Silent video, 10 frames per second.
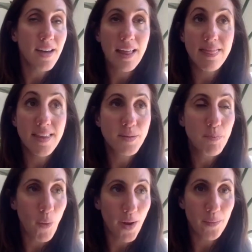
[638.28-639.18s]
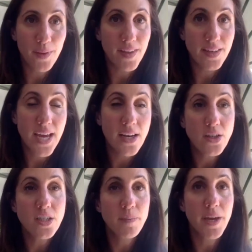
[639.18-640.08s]
at this point, with the
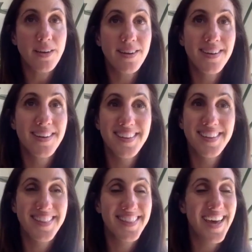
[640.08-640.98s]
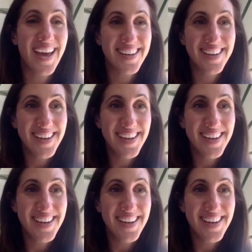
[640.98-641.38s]
attention span that